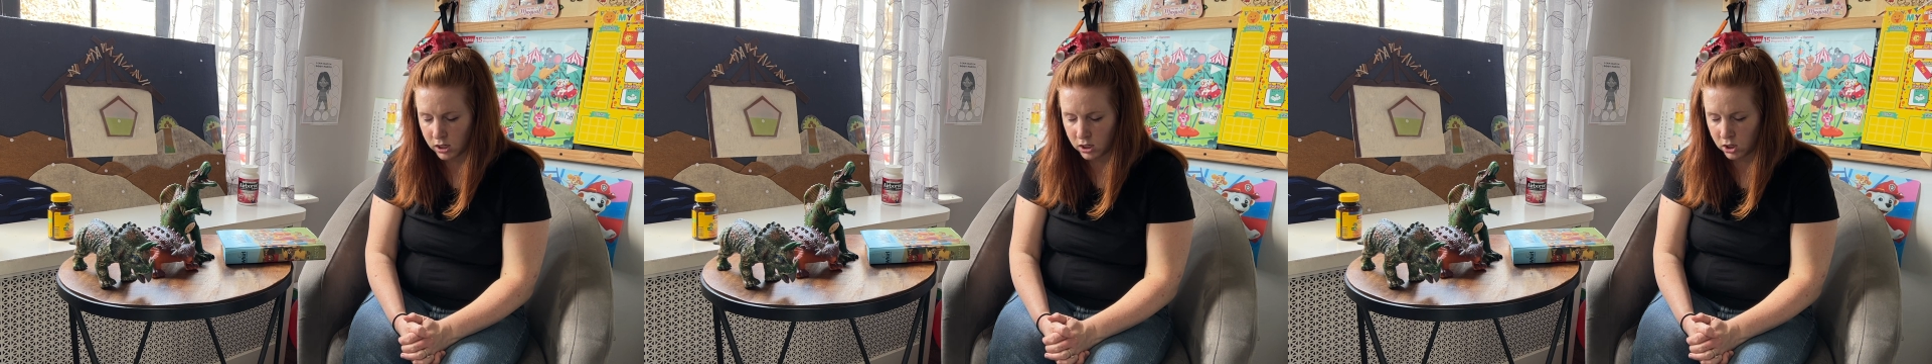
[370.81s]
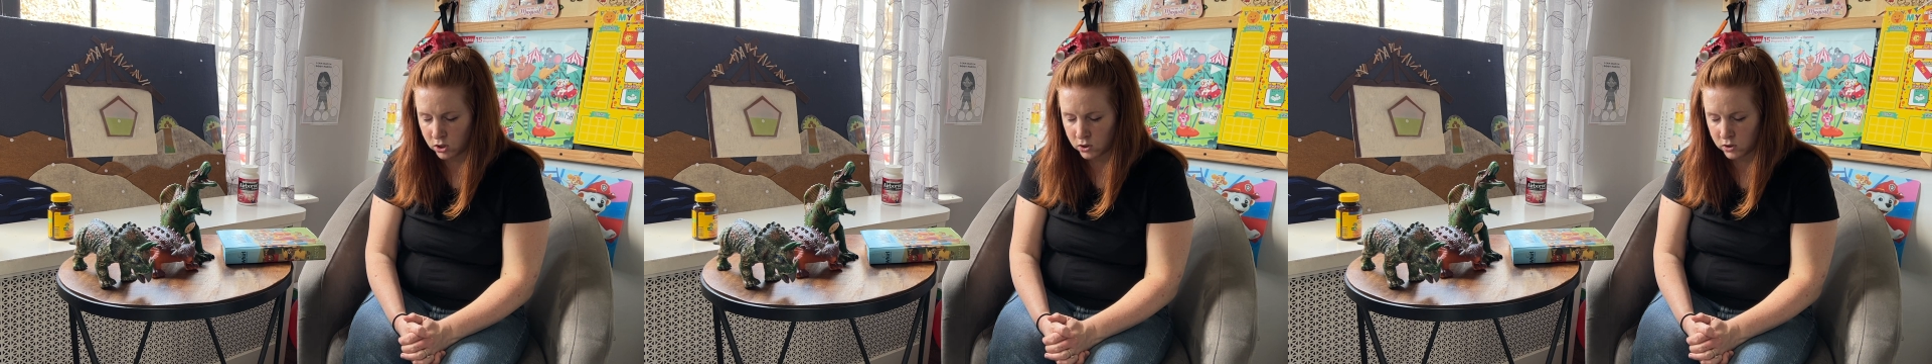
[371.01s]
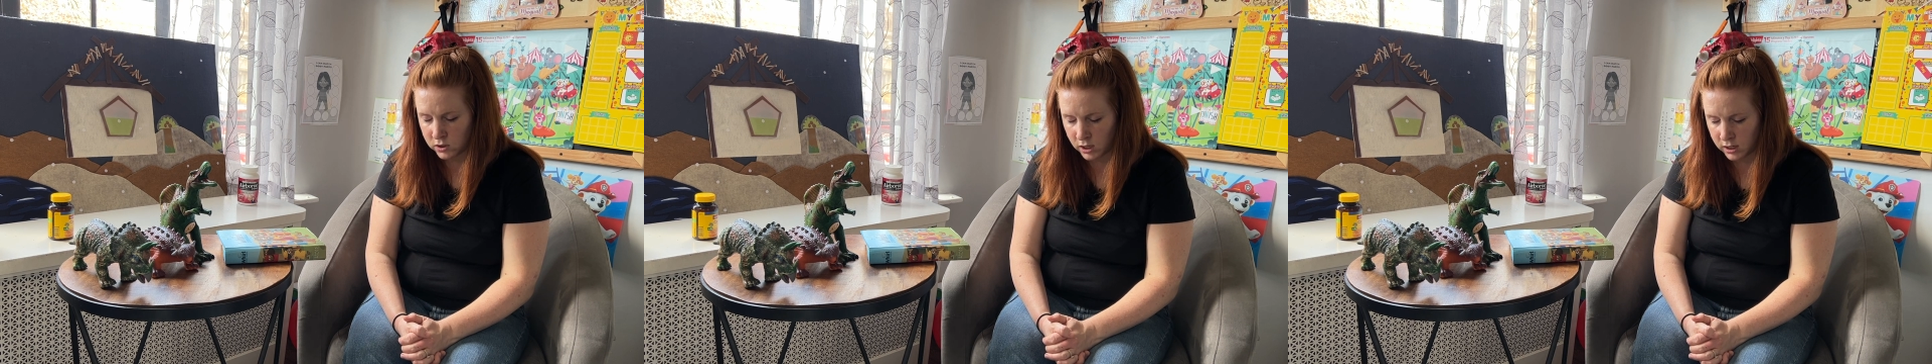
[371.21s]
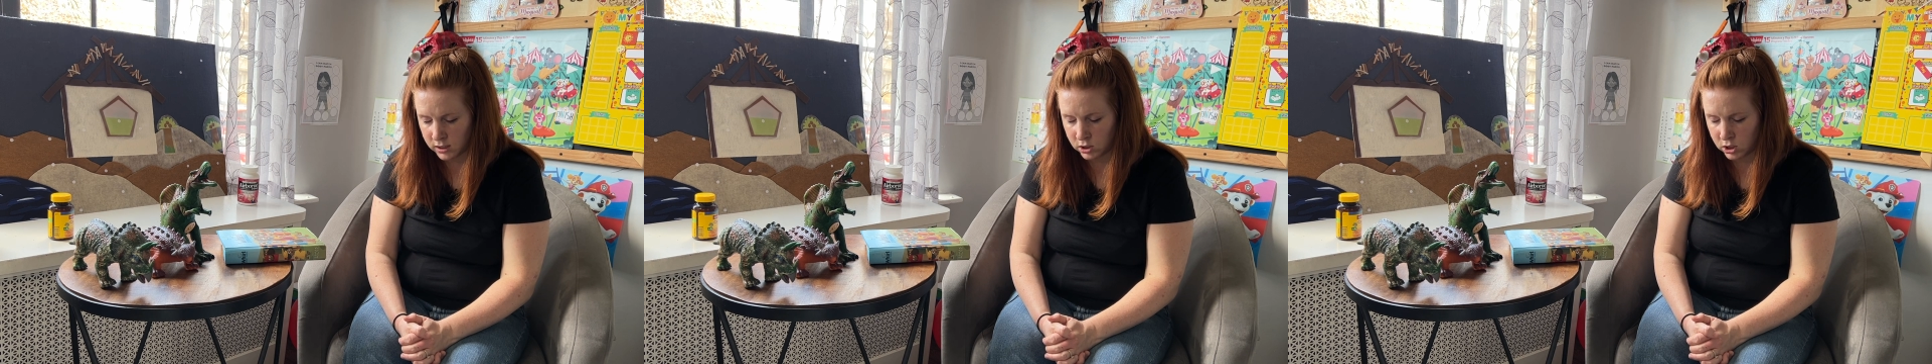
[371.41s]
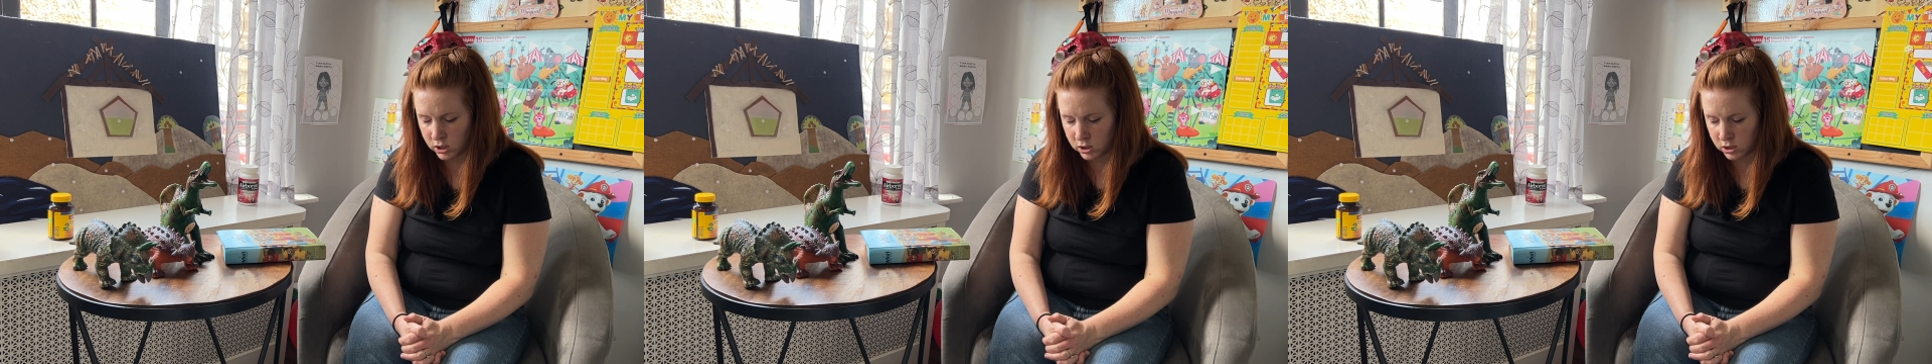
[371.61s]
your Son,
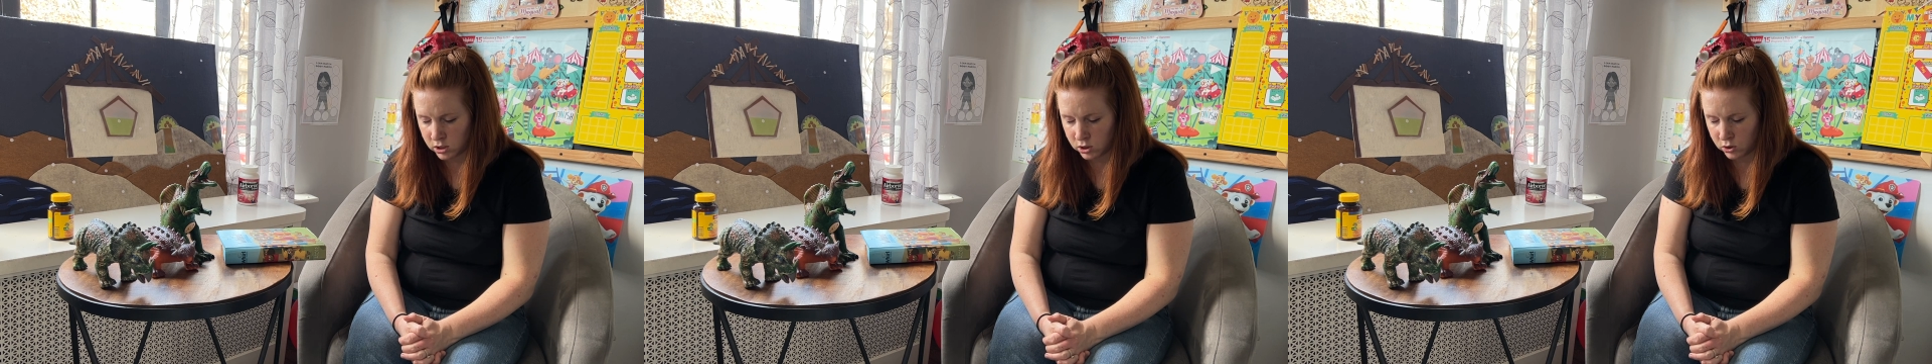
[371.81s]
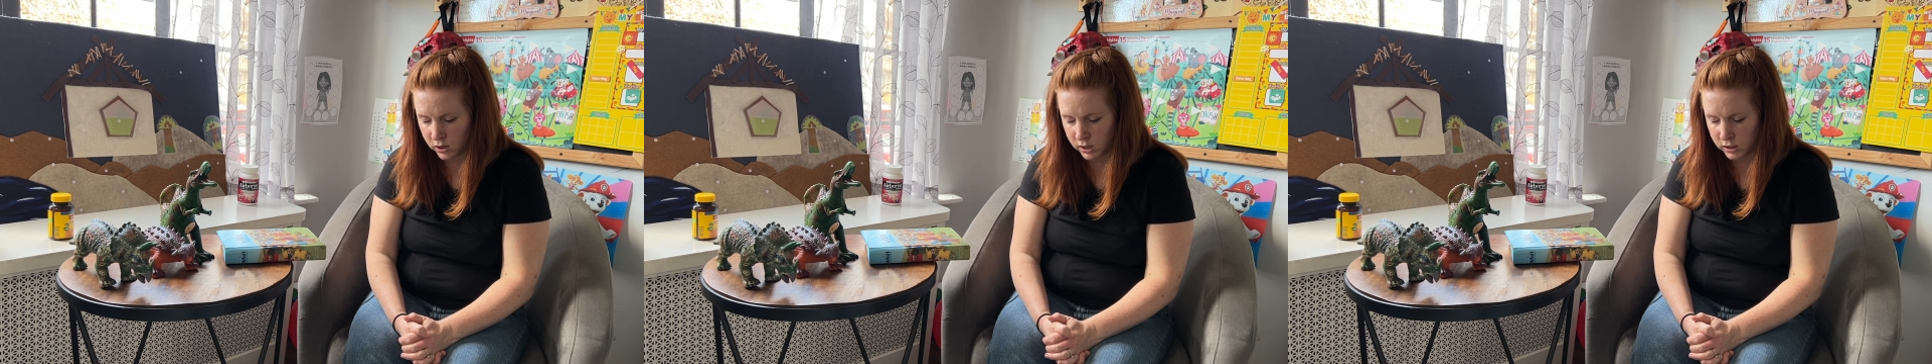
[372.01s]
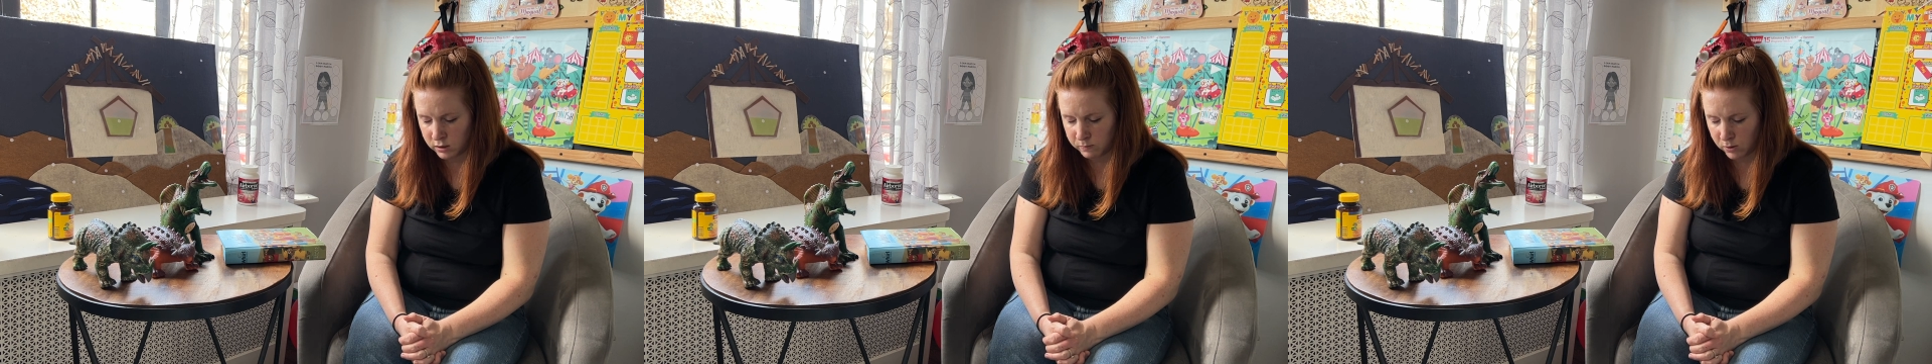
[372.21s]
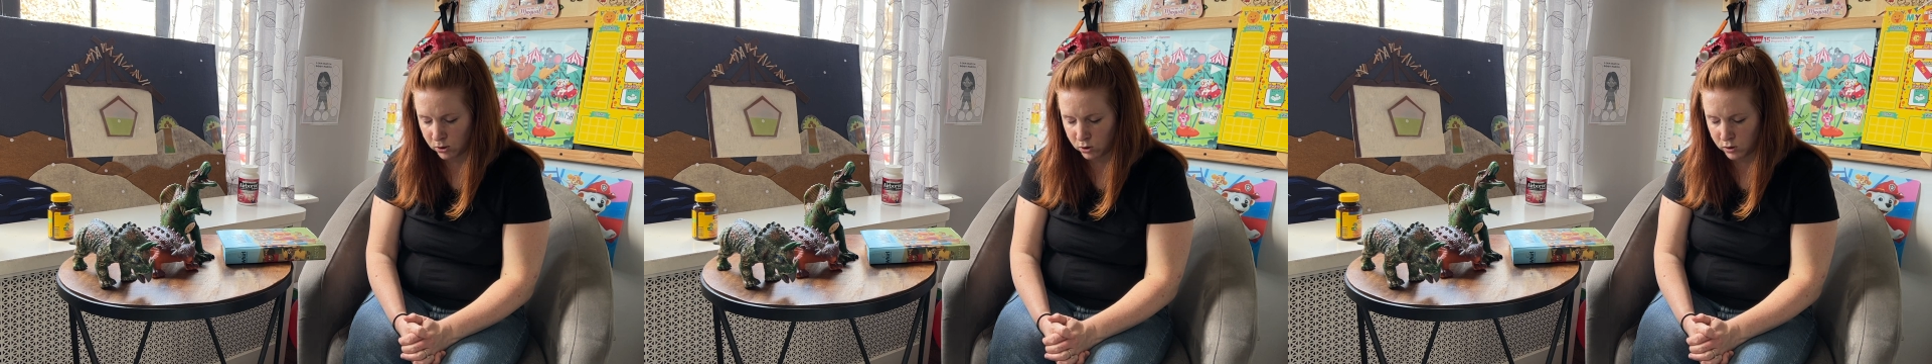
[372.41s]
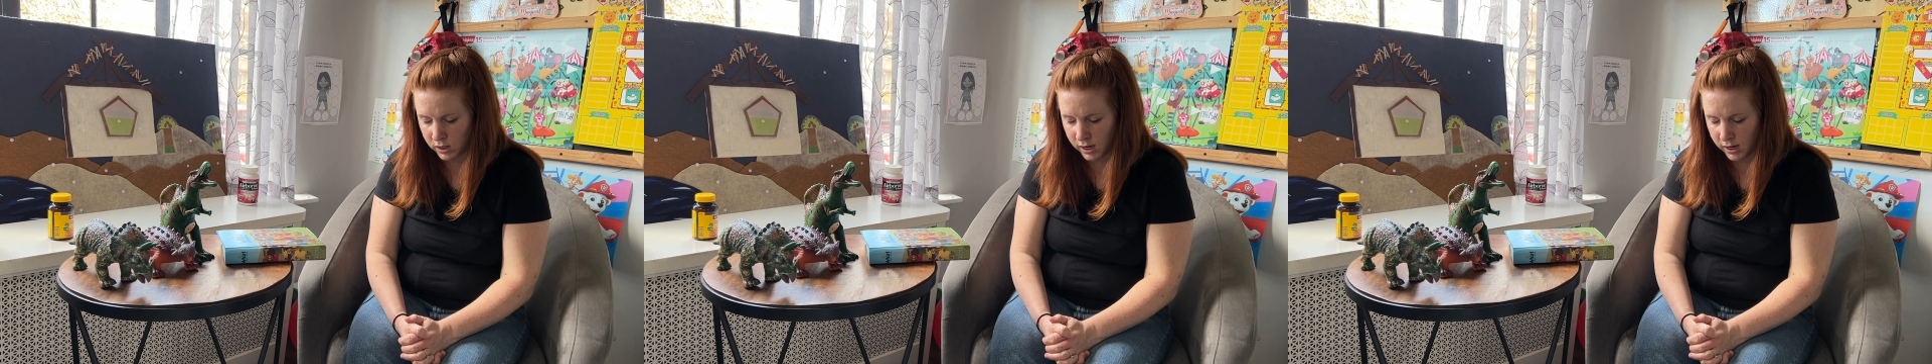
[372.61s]
Jesus Christ's
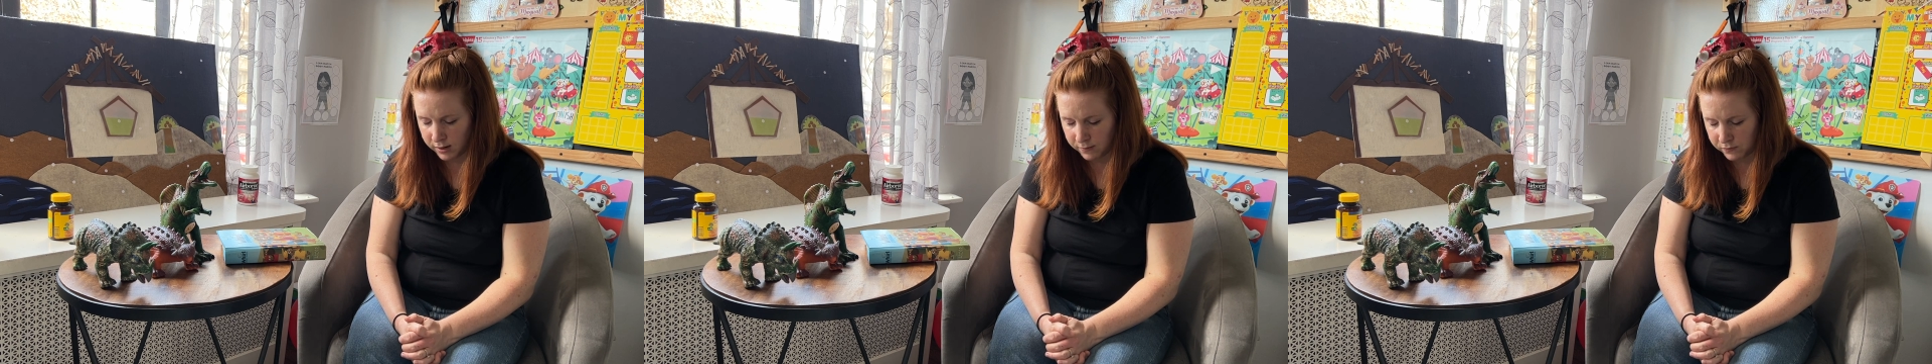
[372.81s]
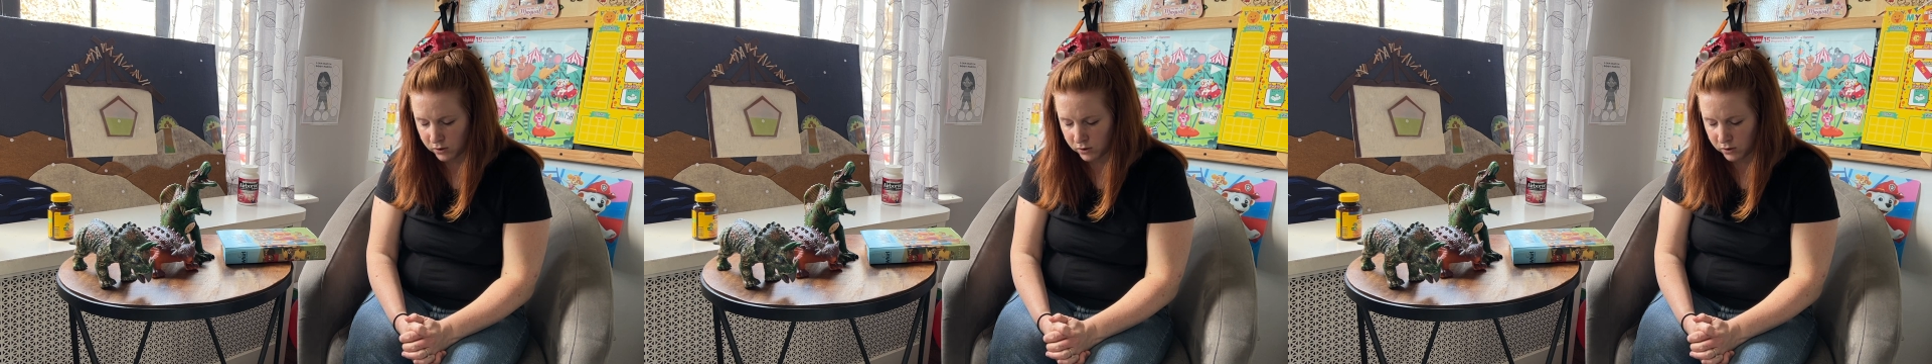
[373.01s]
birthday.